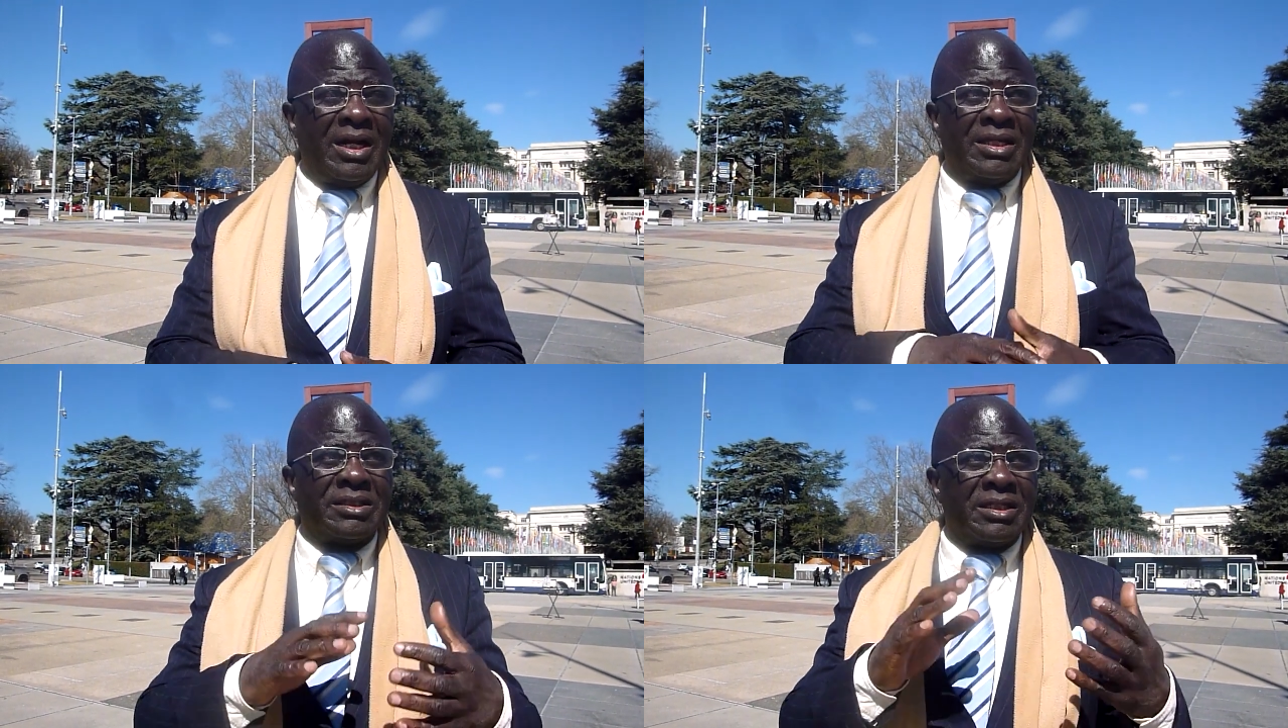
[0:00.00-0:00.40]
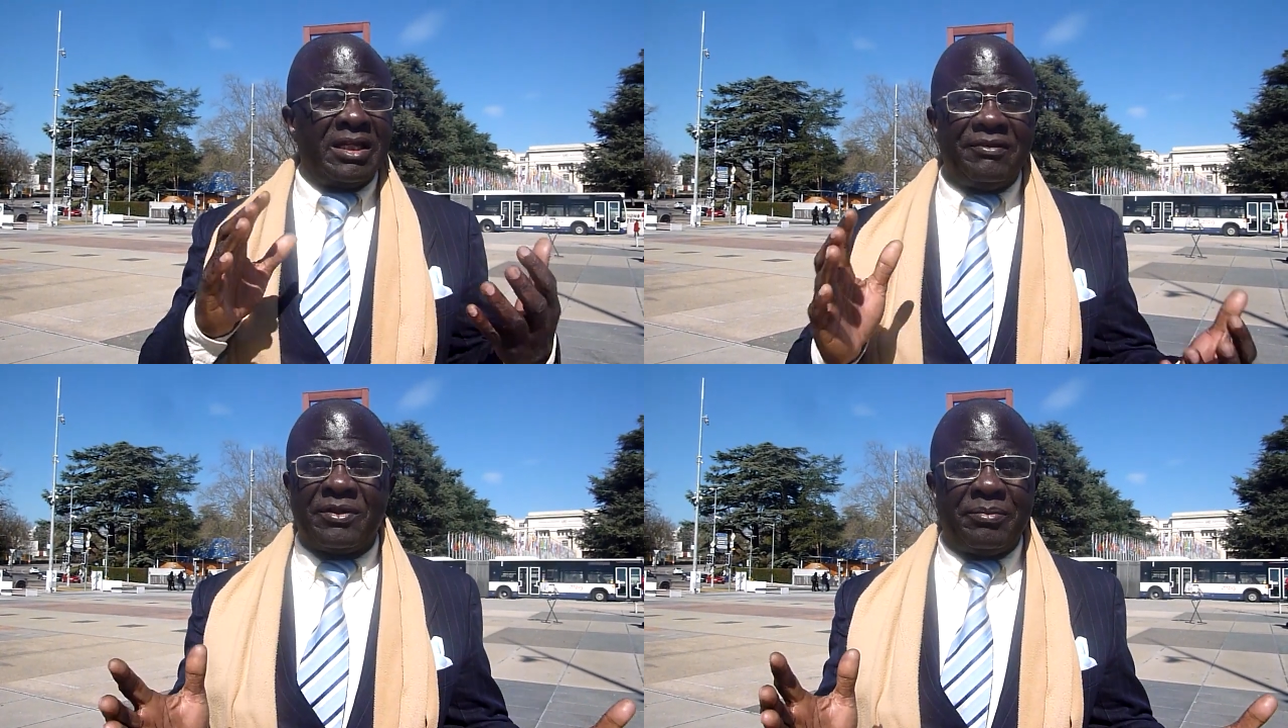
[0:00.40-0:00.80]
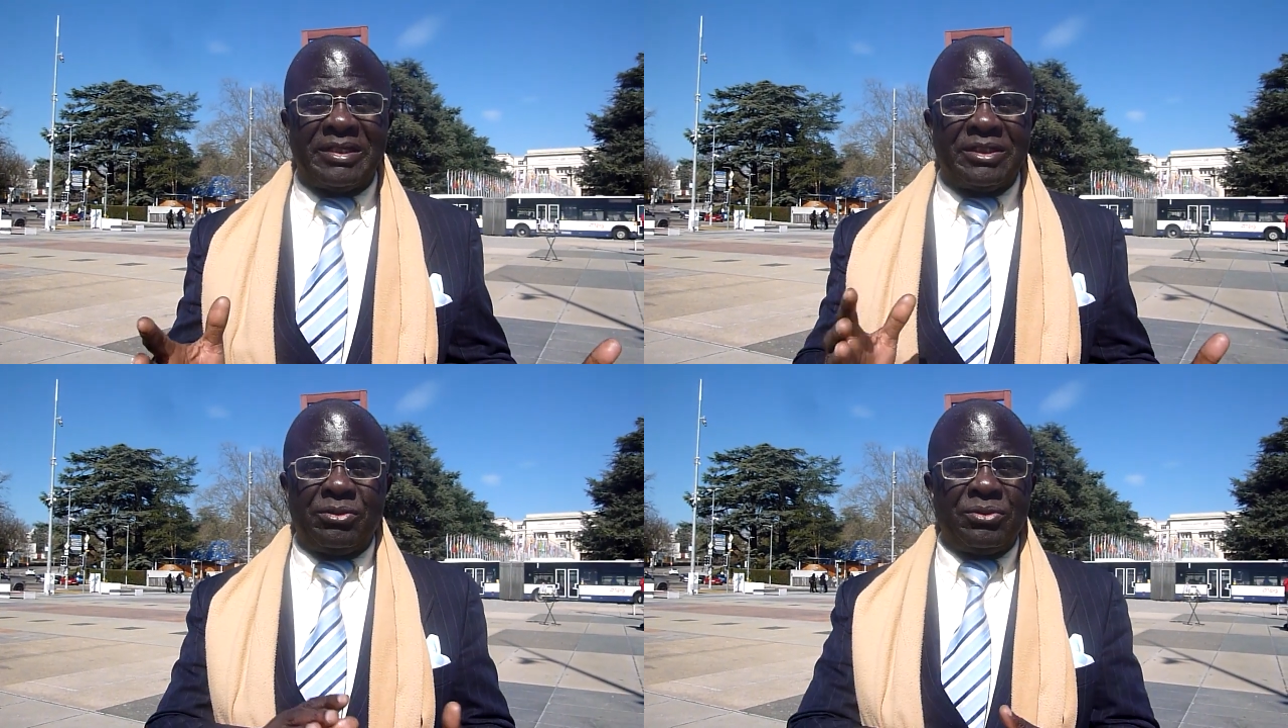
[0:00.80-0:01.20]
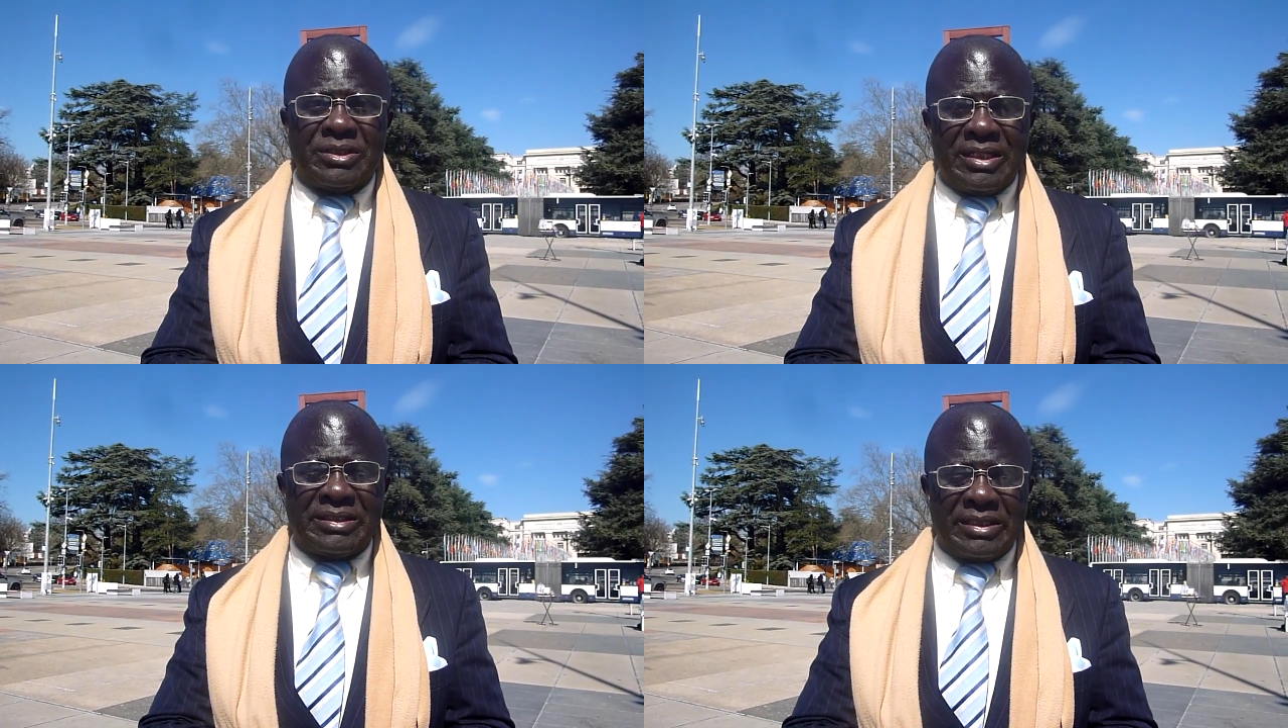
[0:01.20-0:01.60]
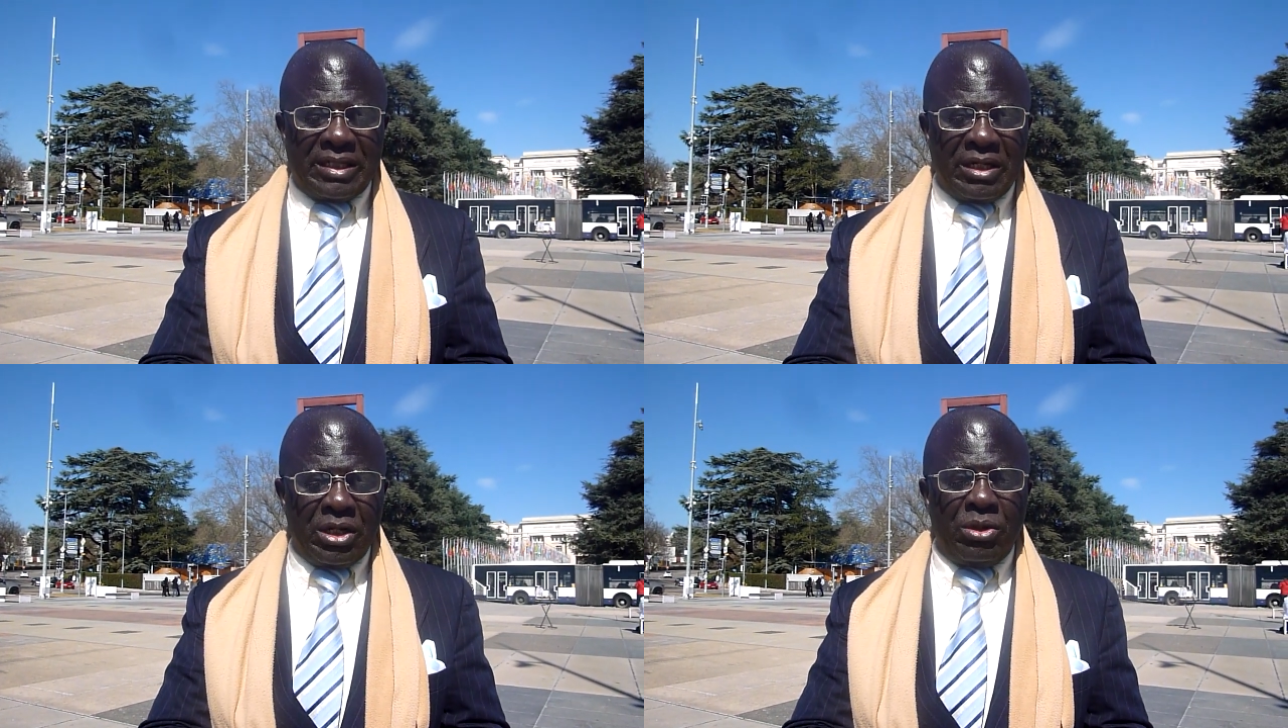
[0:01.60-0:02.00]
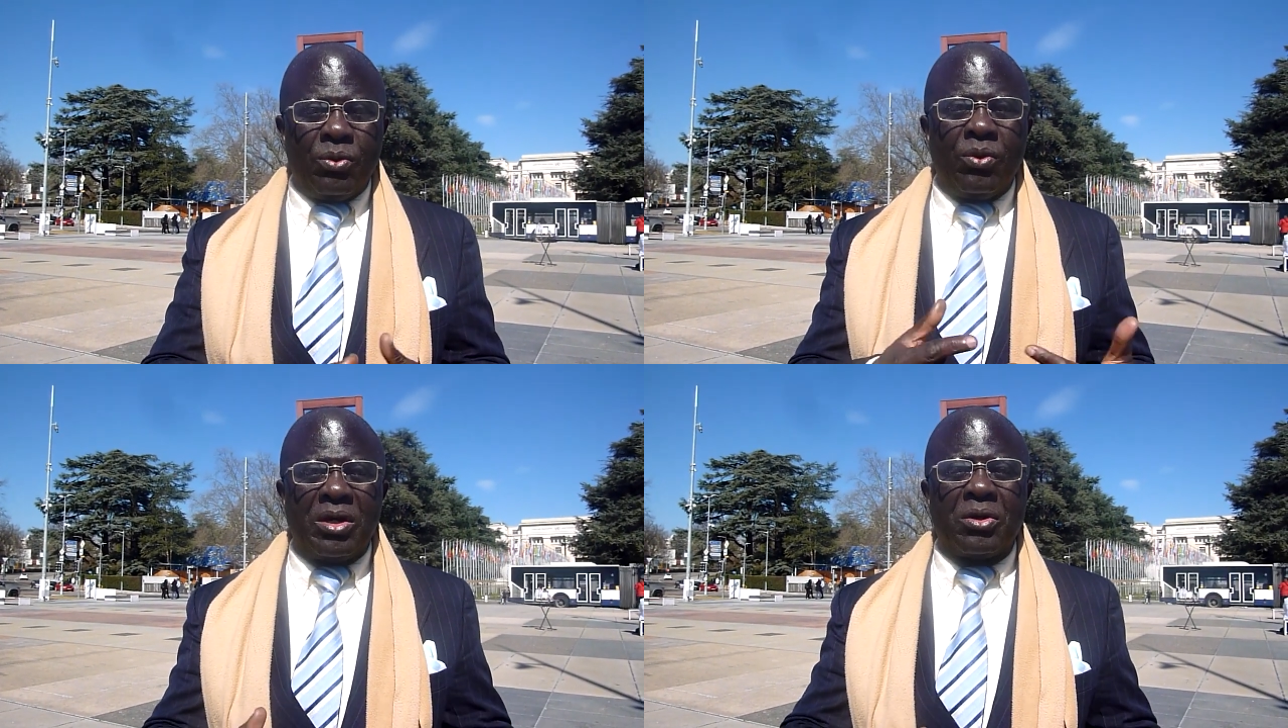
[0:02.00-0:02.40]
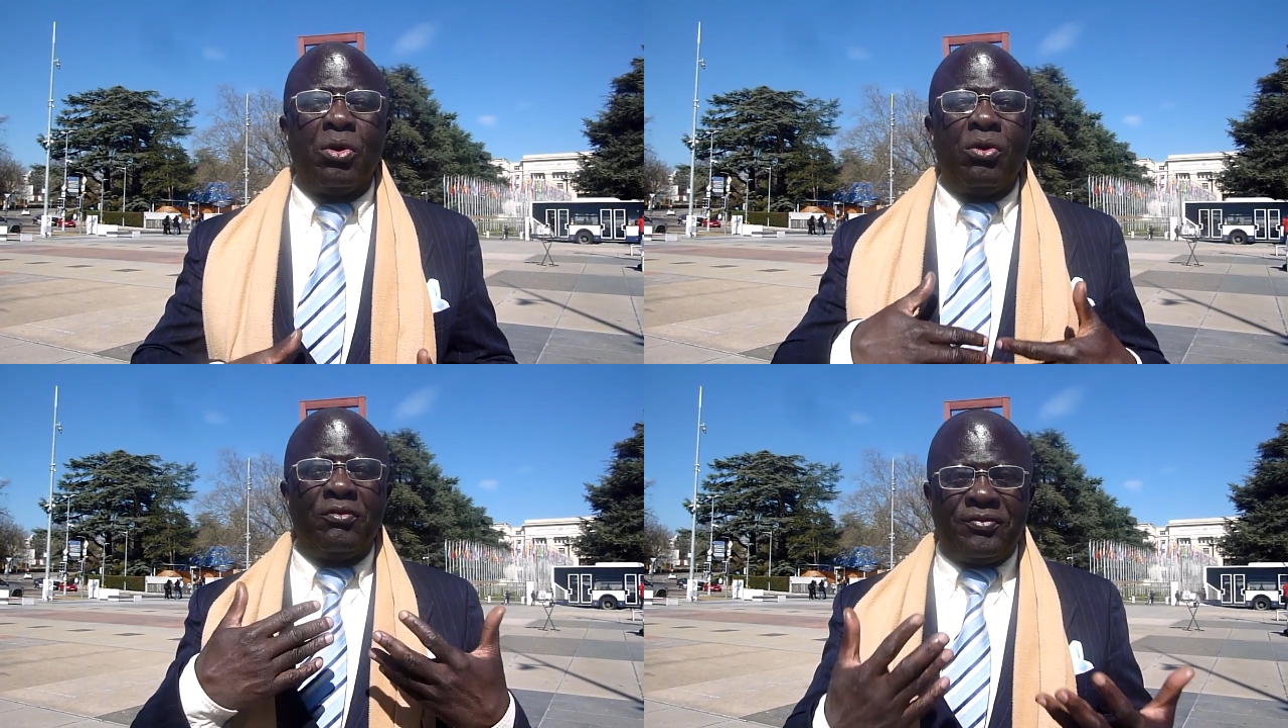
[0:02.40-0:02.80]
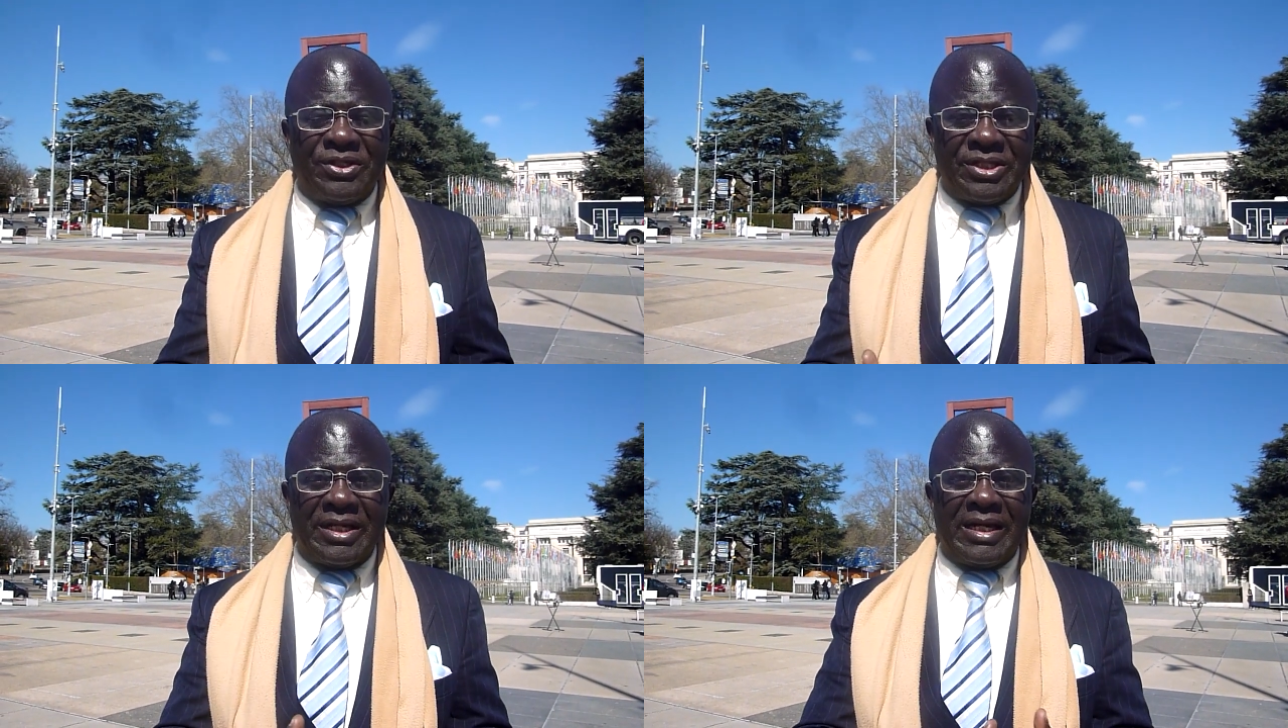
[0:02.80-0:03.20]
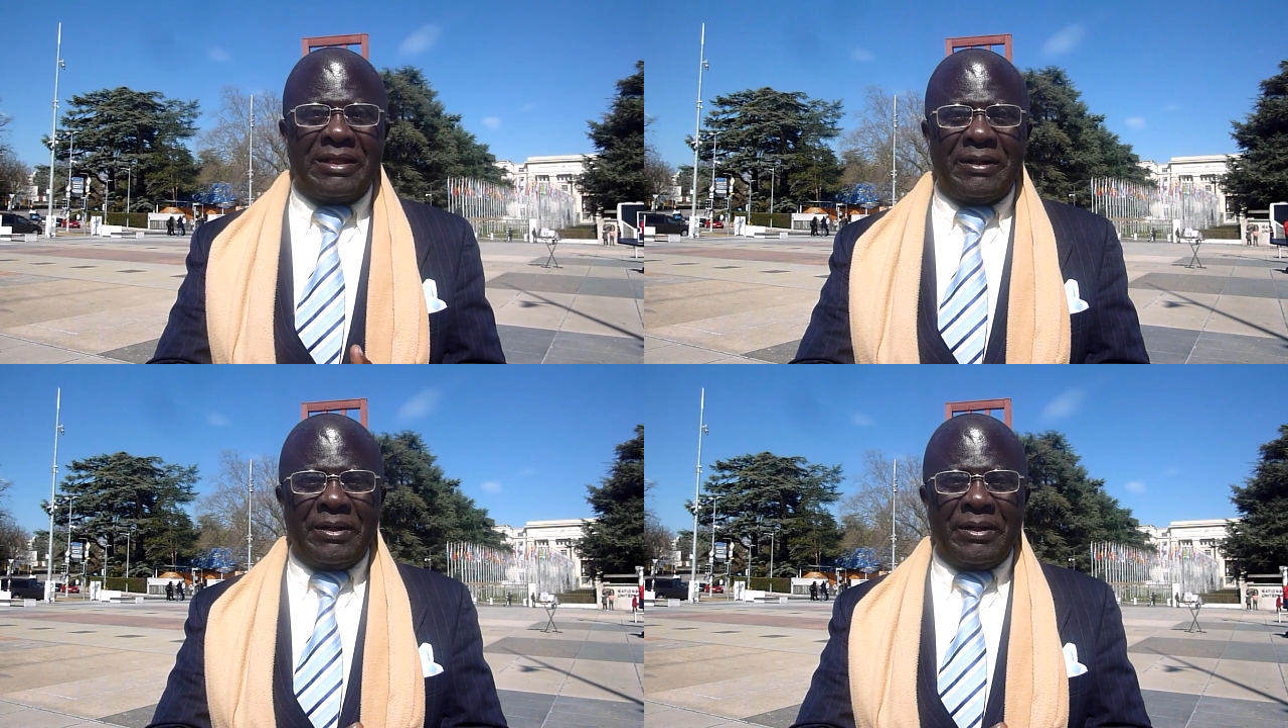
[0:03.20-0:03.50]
As everybody knows that we are official,